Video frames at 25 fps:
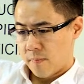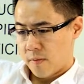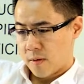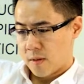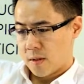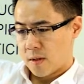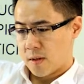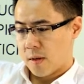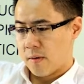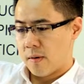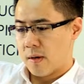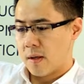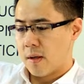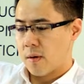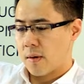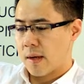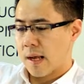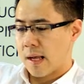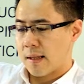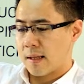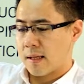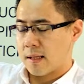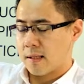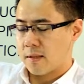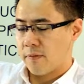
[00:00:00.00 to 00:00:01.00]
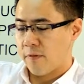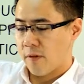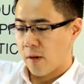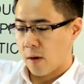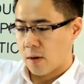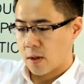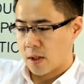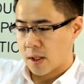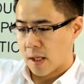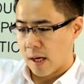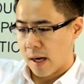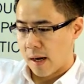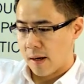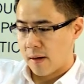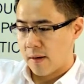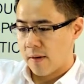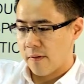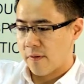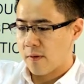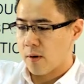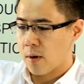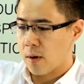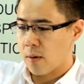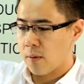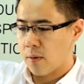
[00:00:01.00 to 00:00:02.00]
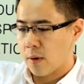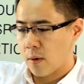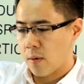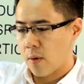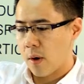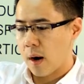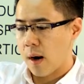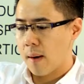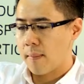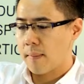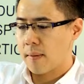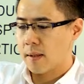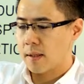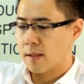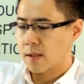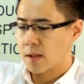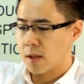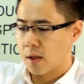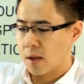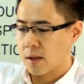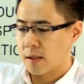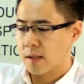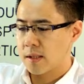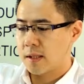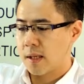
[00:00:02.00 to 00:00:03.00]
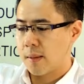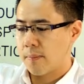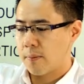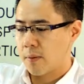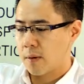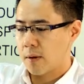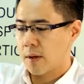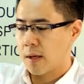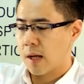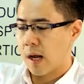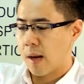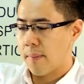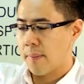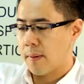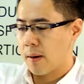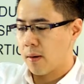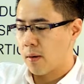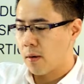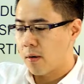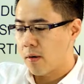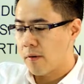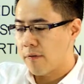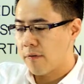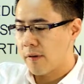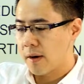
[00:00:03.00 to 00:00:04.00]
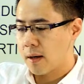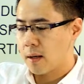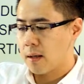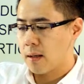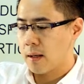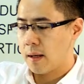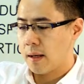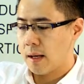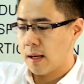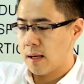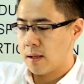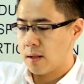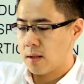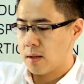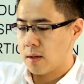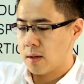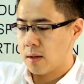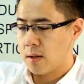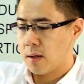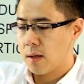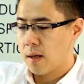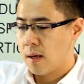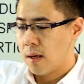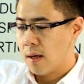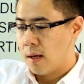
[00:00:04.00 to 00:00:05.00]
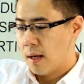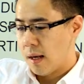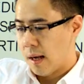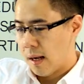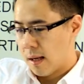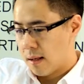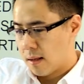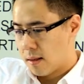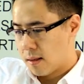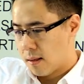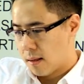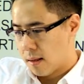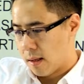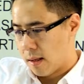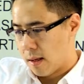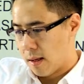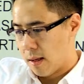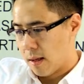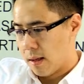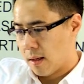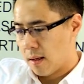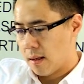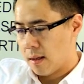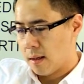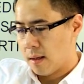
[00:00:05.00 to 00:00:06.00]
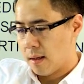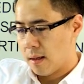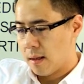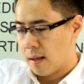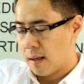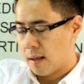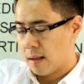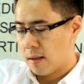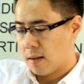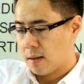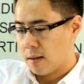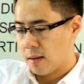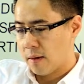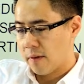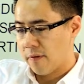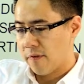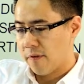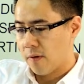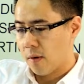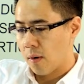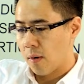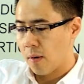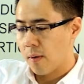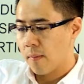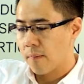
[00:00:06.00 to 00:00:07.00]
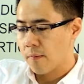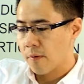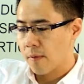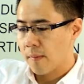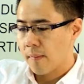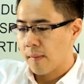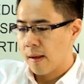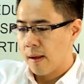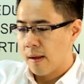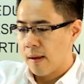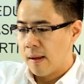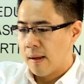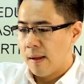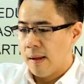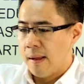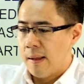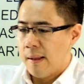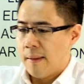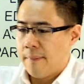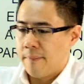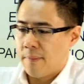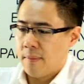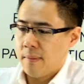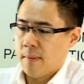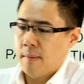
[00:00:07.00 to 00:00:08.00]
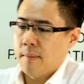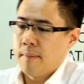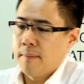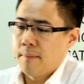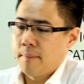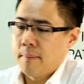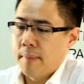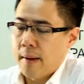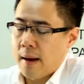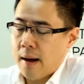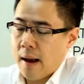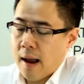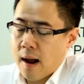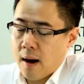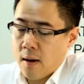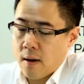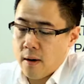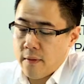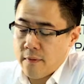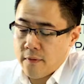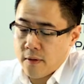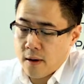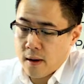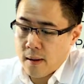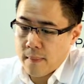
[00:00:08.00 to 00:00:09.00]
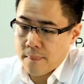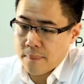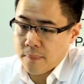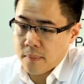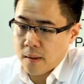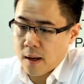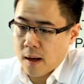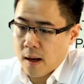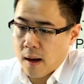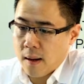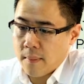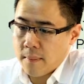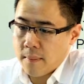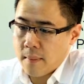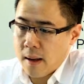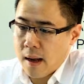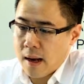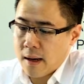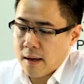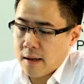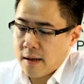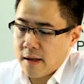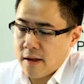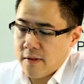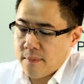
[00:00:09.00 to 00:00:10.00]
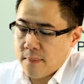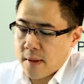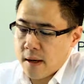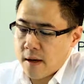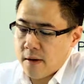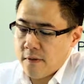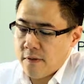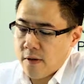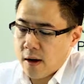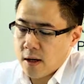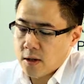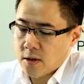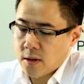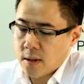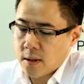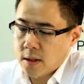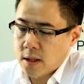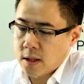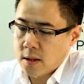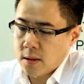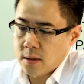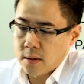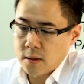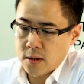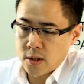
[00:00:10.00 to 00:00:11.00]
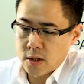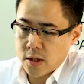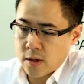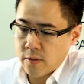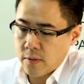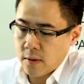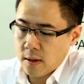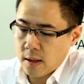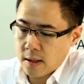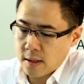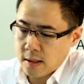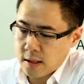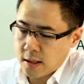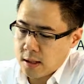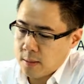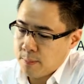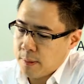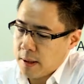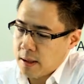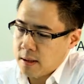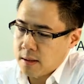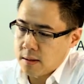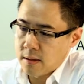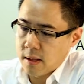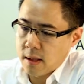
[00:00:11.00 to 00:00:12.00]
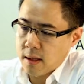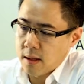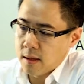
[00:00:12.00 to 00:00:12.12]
So you look at this flowchart, you've got requirements, concept, prototyping, all funneling into the flow. But however, additive manufacturing generally just speeds